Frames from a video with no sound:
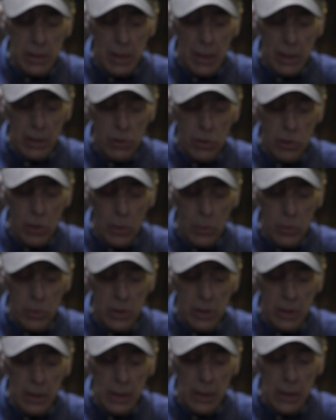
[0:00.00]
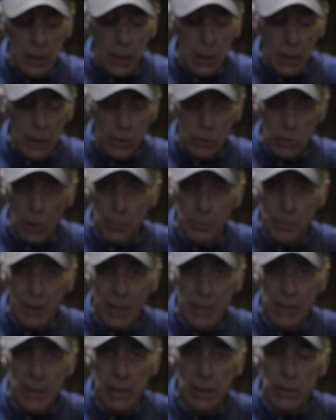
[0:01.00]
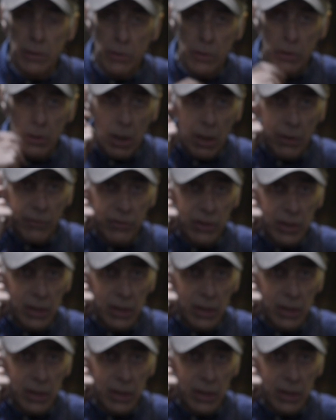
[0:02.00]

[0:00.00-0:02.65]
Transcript: that shows the top dead center of